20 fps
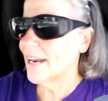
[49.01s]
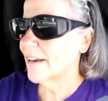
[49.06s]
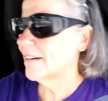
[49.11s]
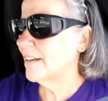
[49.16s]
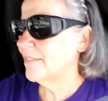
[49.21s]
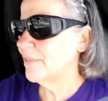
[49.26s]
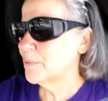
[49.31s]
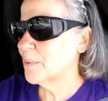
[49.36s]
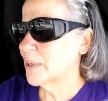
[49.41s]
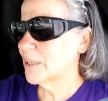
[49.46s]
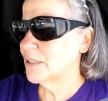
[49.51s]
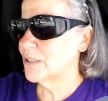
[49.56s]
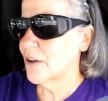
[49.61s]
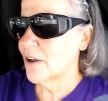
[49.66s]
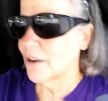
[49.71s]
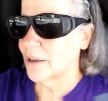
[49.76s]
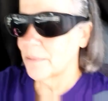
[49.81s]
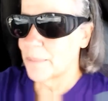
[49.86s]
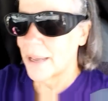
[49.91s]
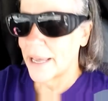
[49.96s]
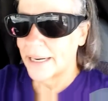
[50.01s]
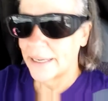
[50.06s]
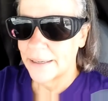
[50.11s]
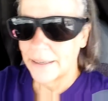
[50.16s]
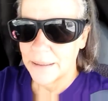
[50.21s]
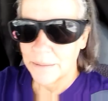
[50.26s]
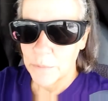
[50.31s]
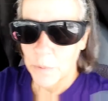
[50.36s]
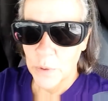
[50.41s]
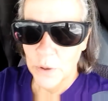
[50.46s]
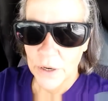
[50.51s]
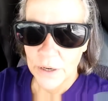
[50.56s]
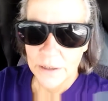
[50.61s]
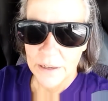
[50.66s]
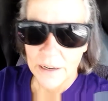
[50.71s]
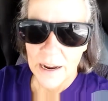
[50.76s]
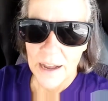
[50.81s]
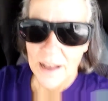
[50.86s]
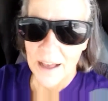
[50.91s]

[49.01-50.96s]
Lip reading: don't even want to talk about it anymore.